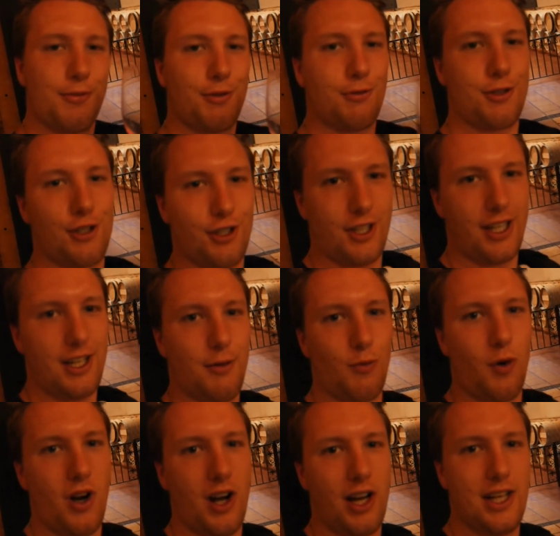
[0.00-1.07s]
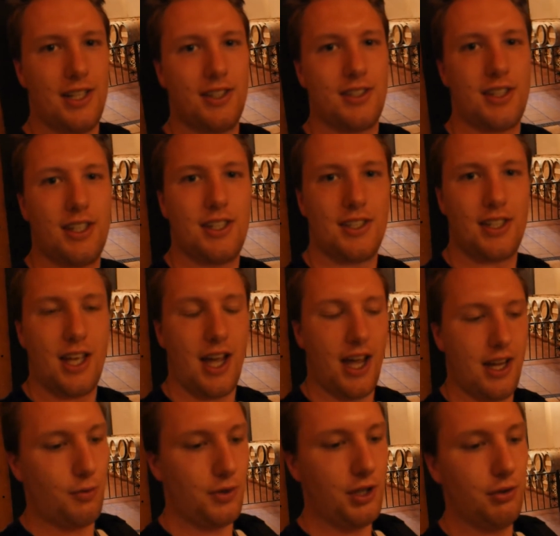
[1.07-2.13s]
with Chilean wines is
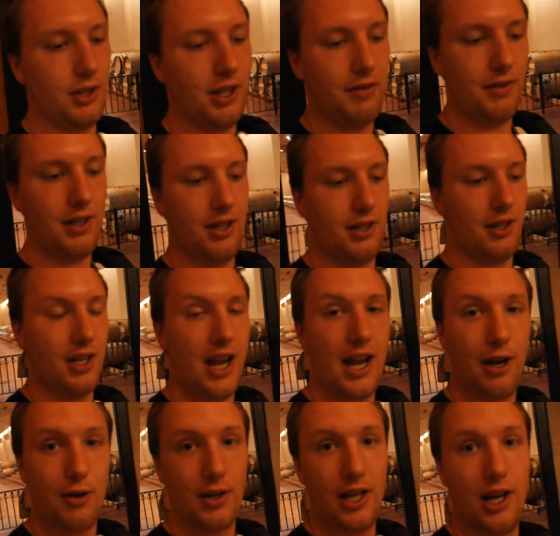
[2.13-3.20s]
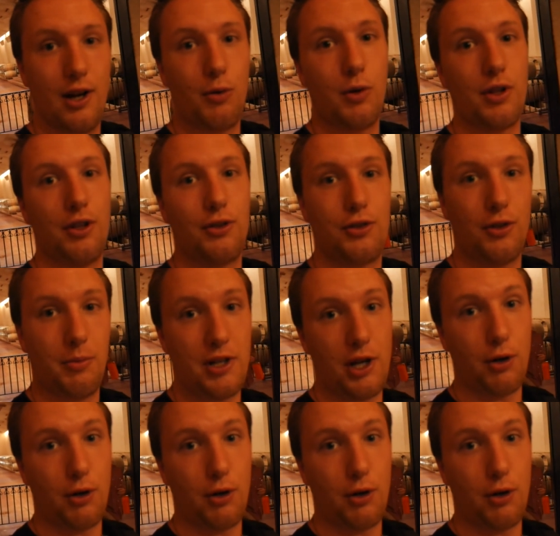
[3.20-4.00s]
that when you live in an area where there's so many